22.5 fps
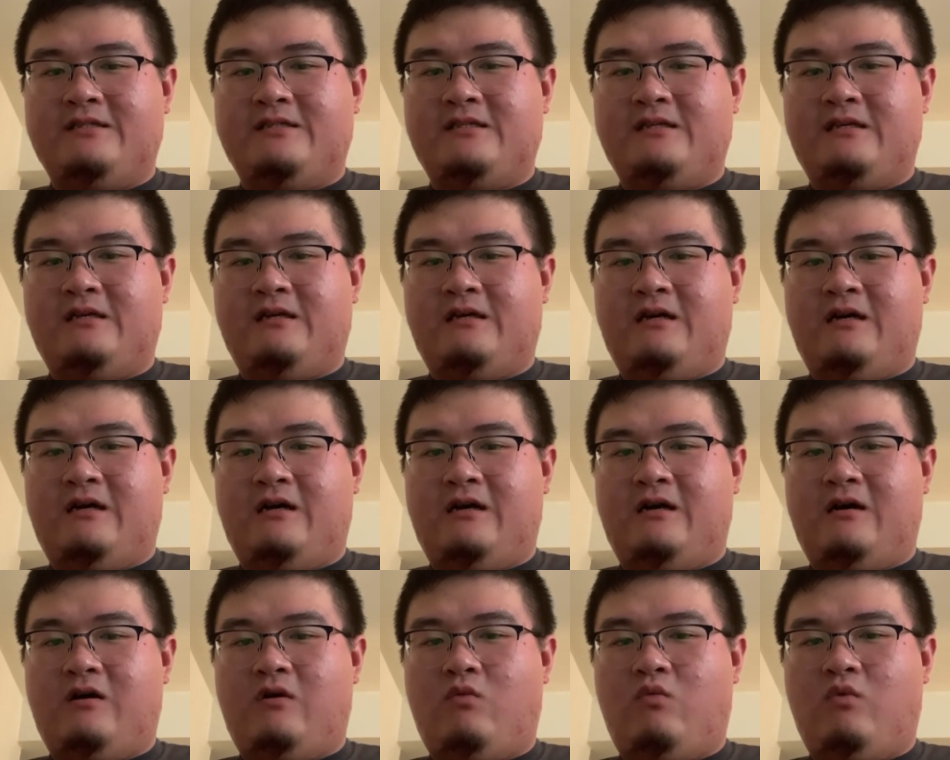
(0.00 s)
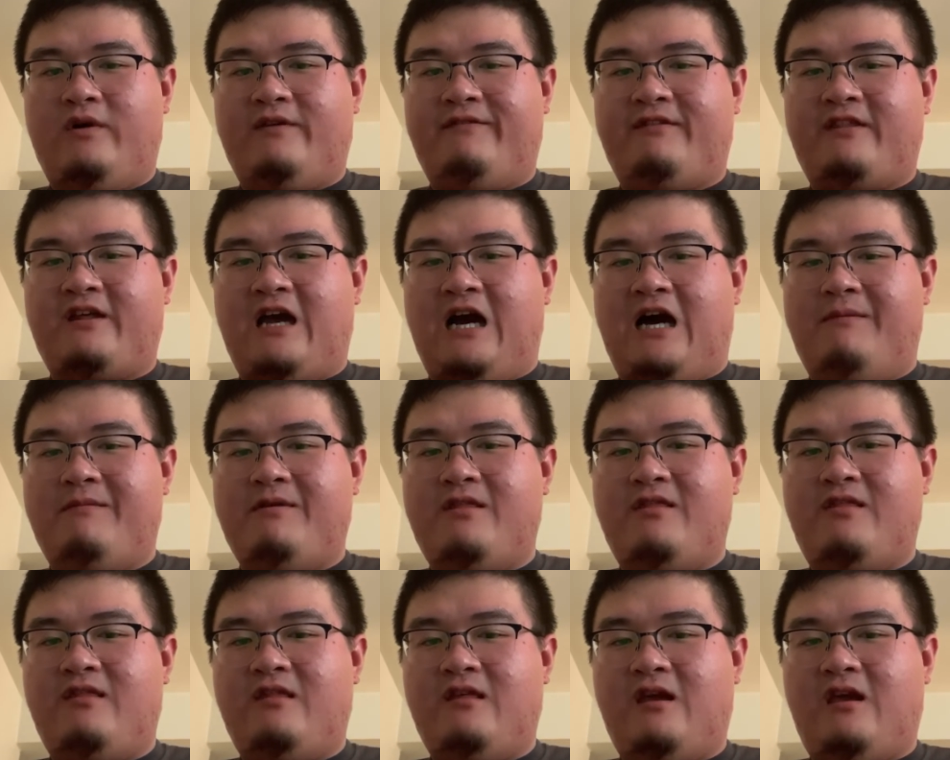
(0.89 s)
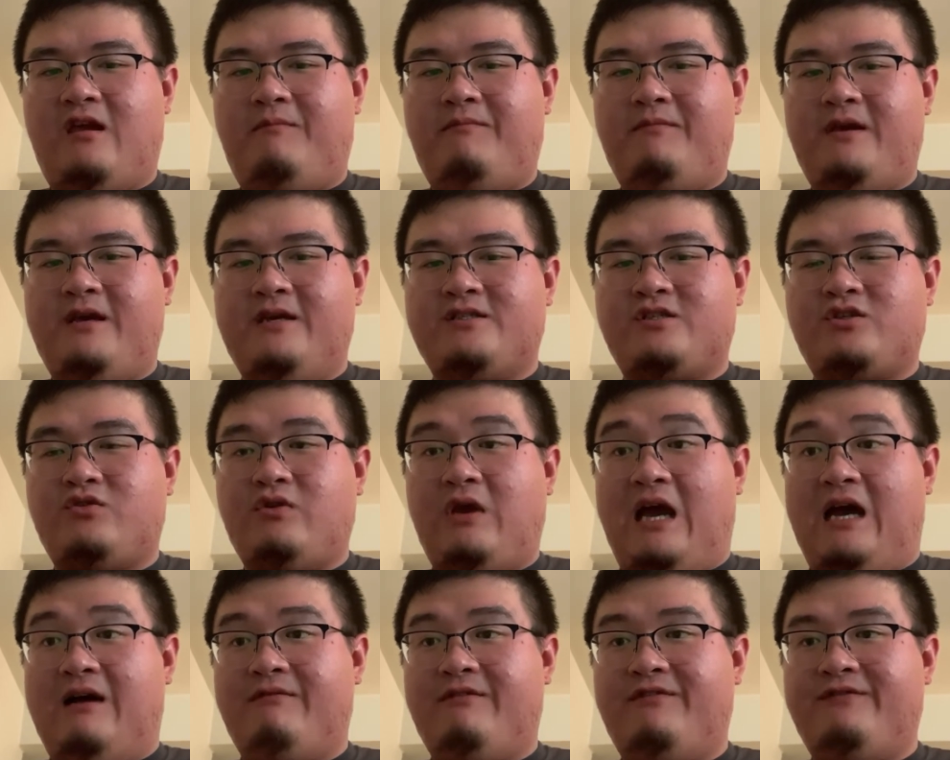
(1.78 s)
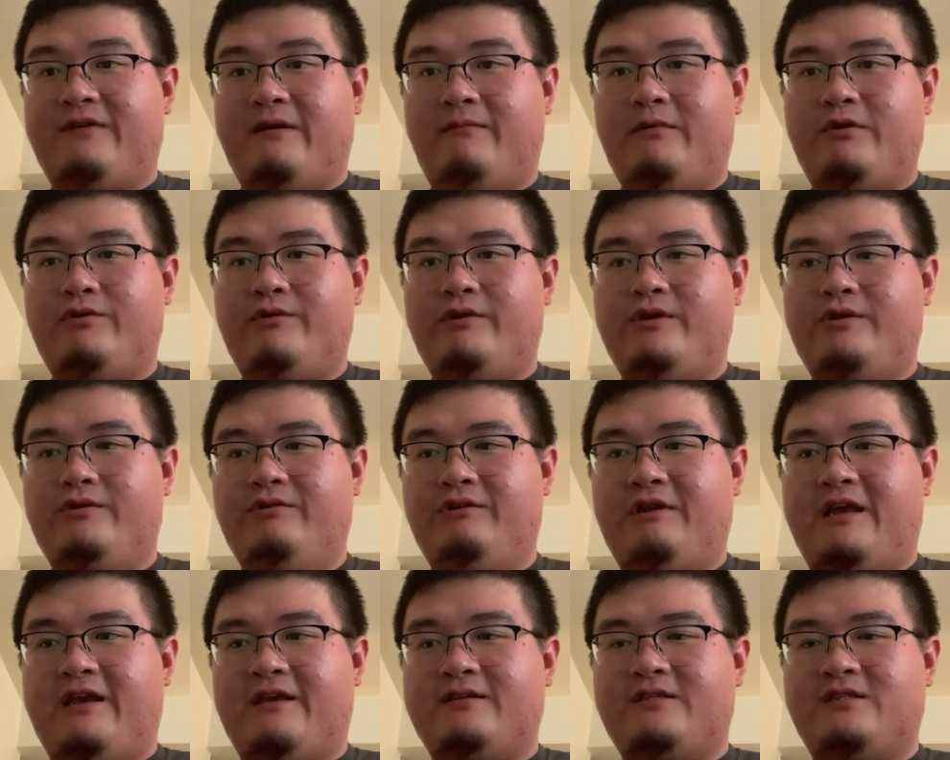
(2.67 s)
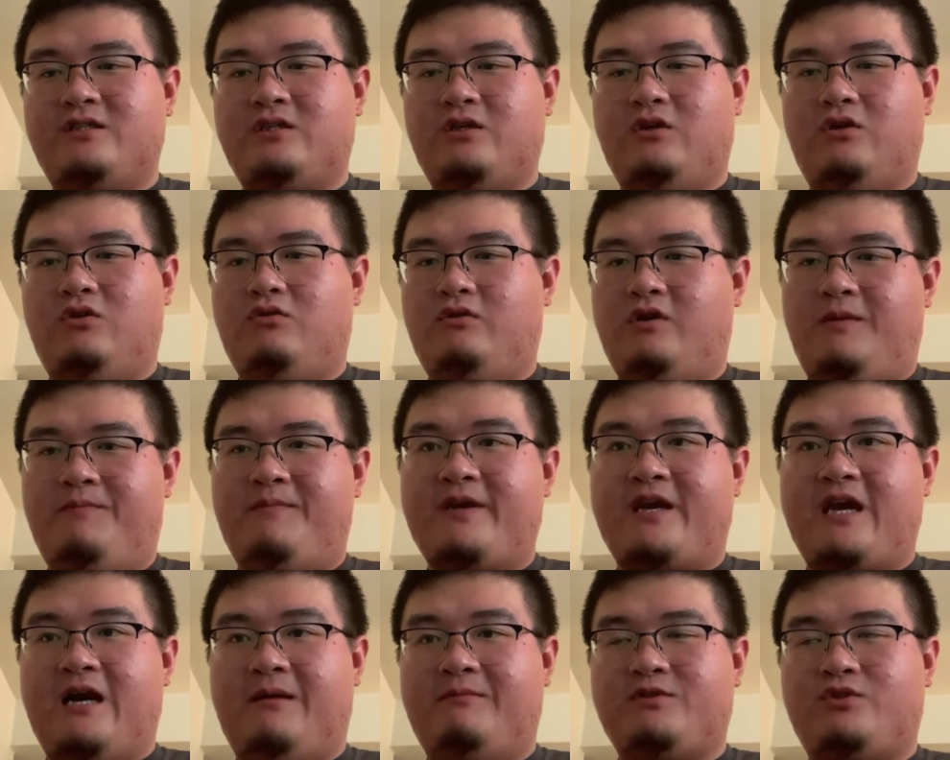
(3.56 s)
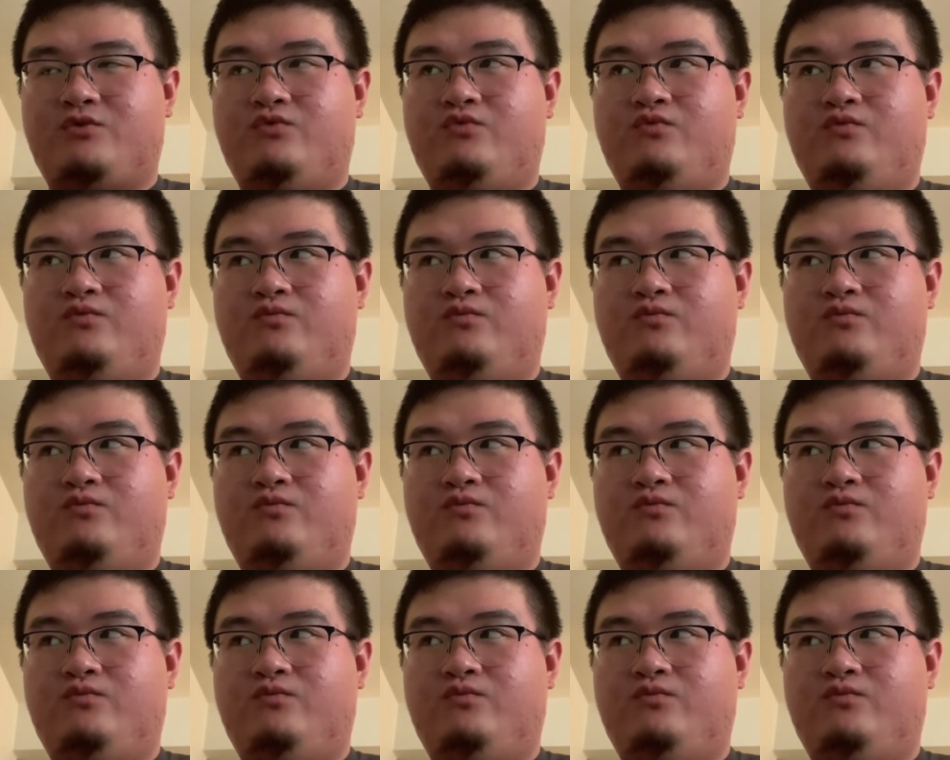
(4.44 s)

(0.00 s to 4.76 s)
One of the common theme is to have a family reunion, so it becomes